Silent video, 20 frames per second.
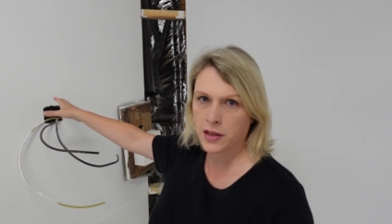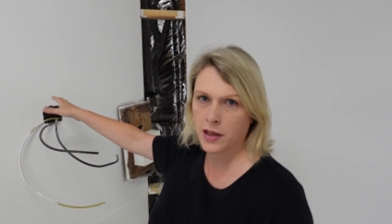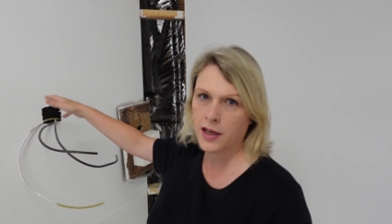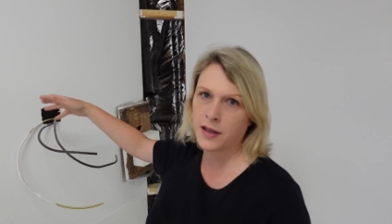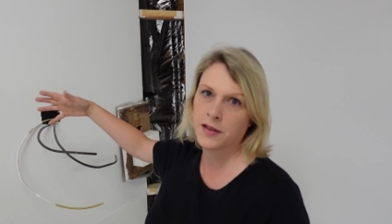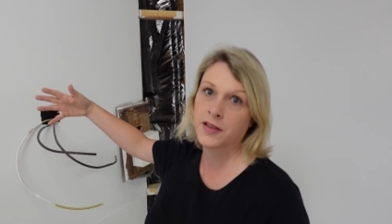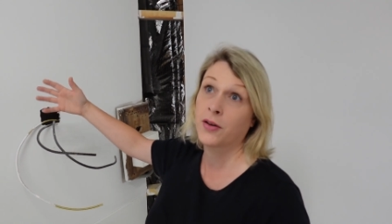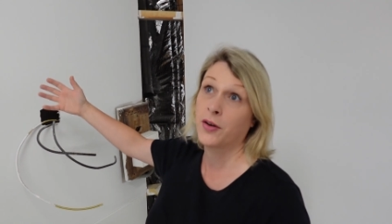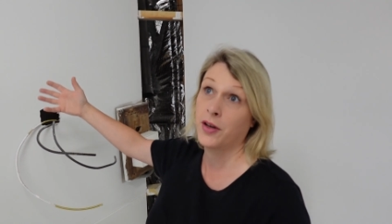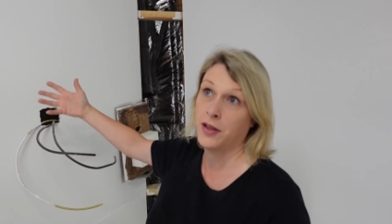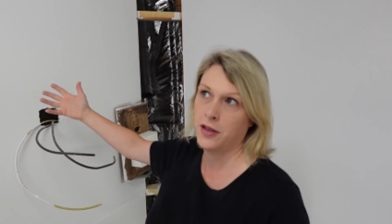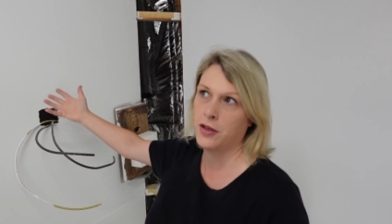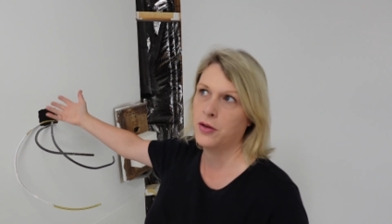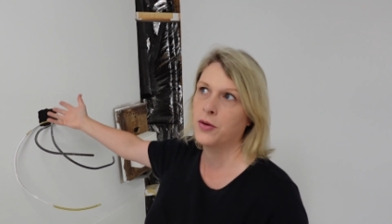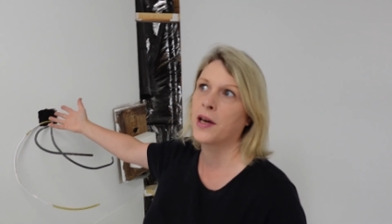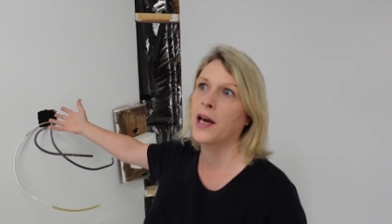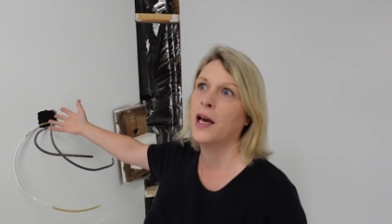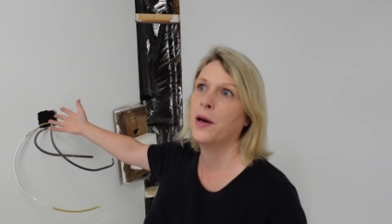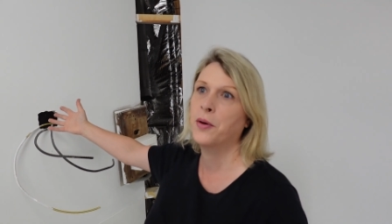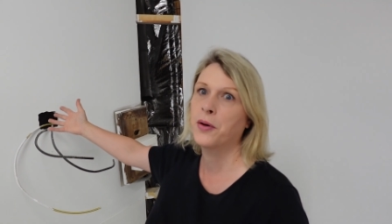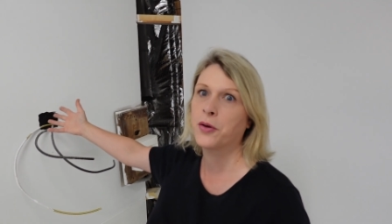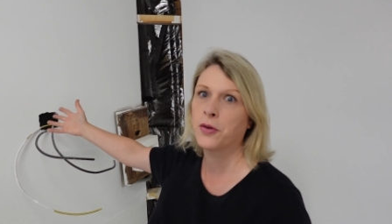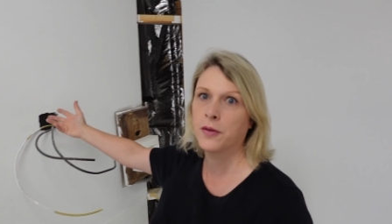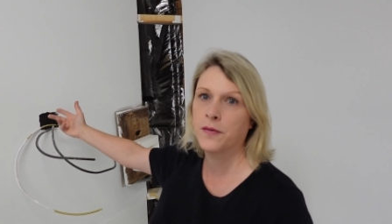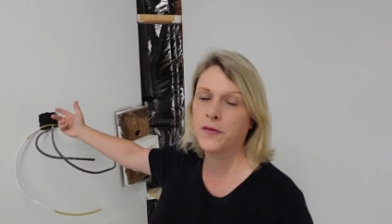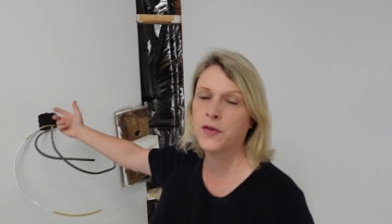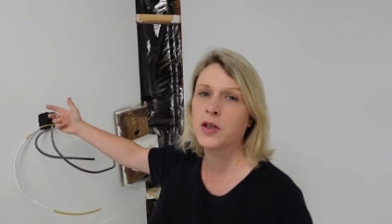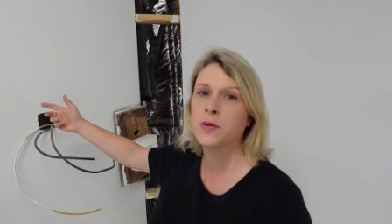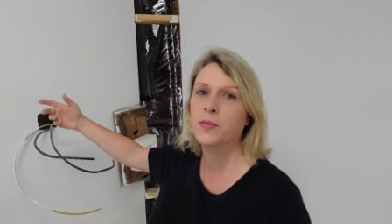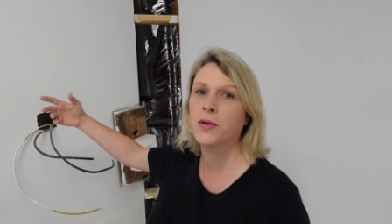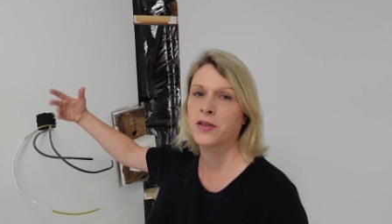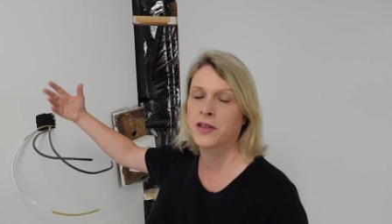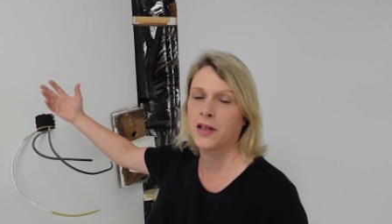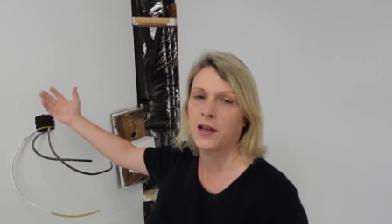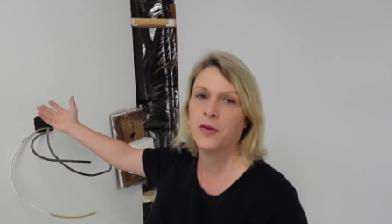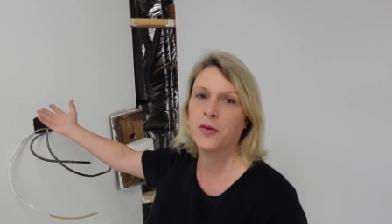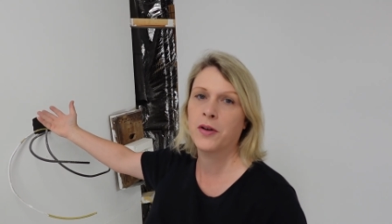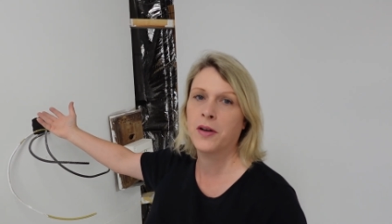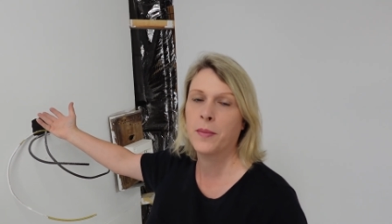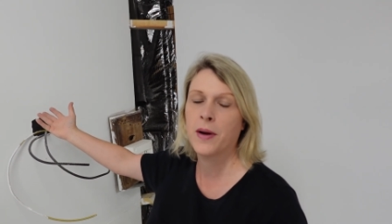Uh, sorry, in the UK we call them fuse box. I
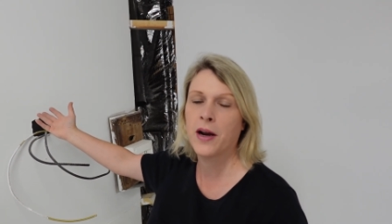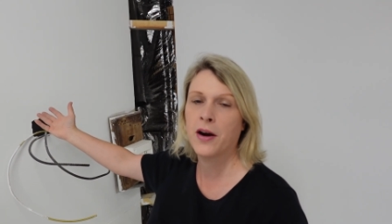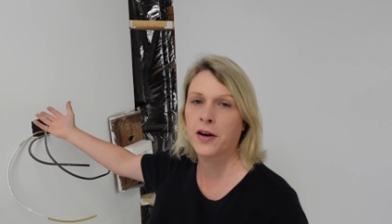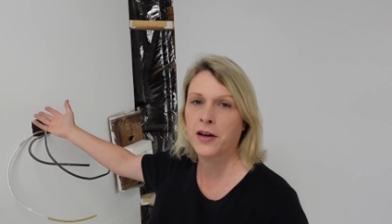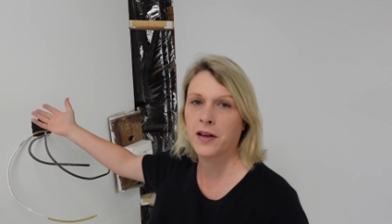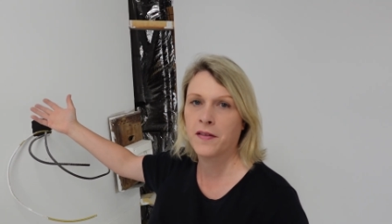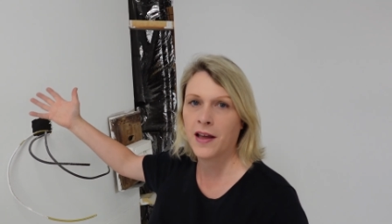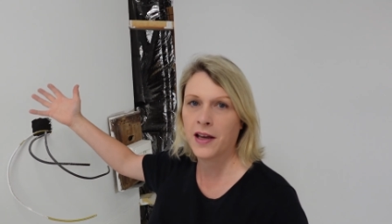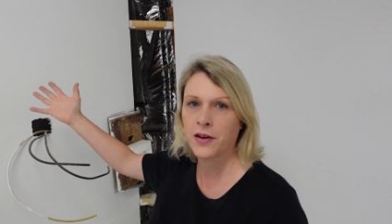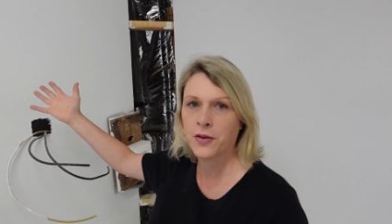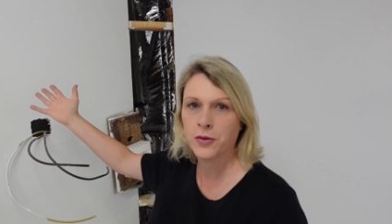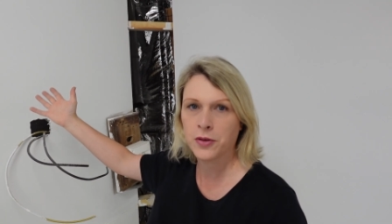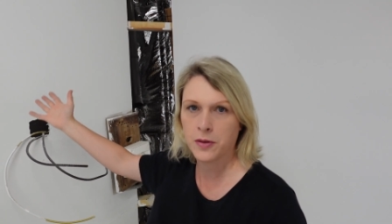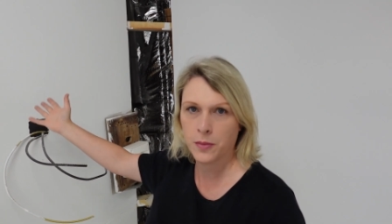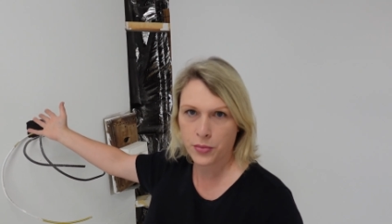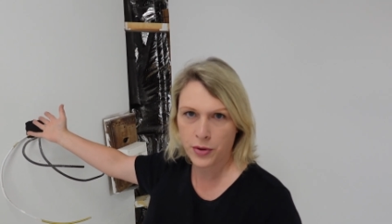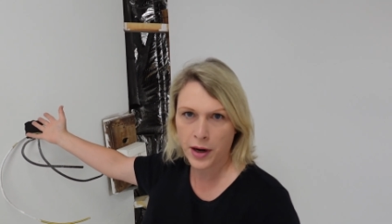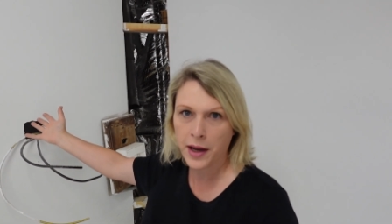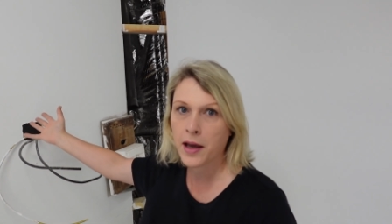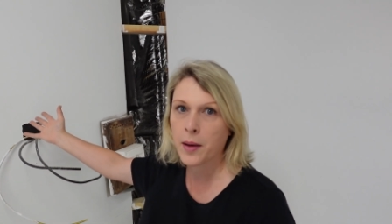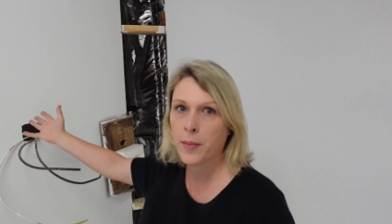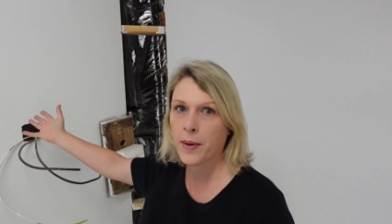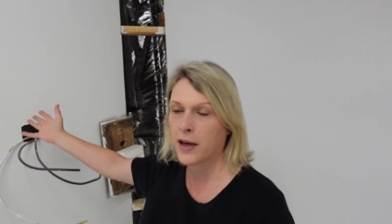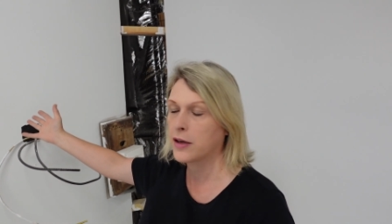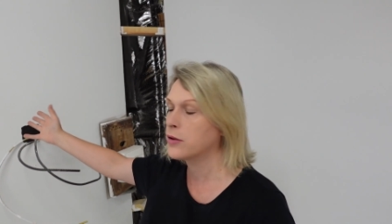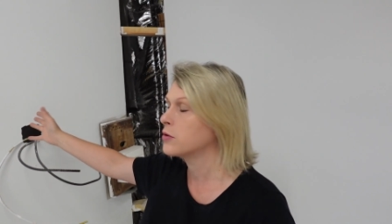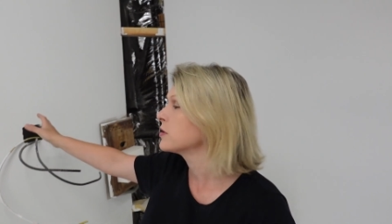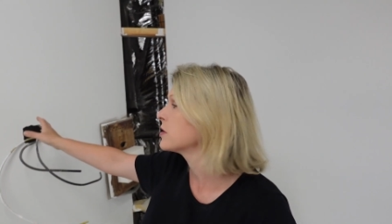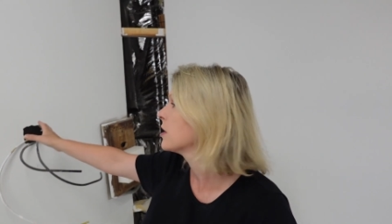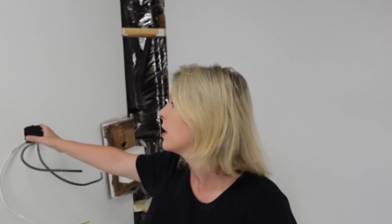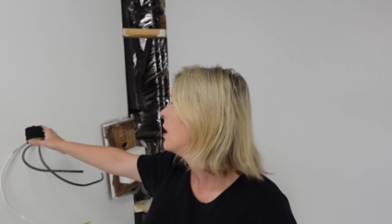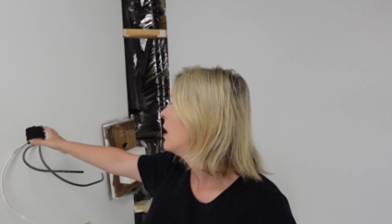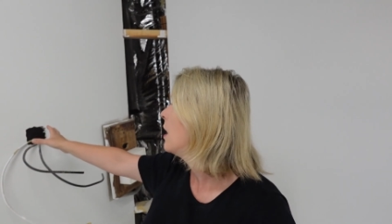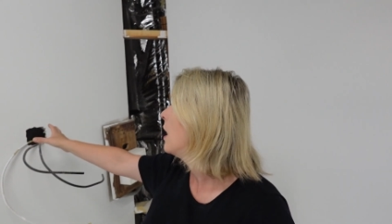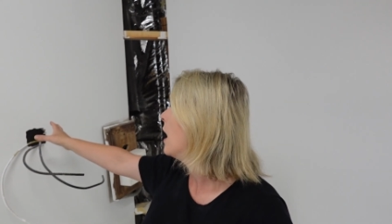know in America they call them breaker panels.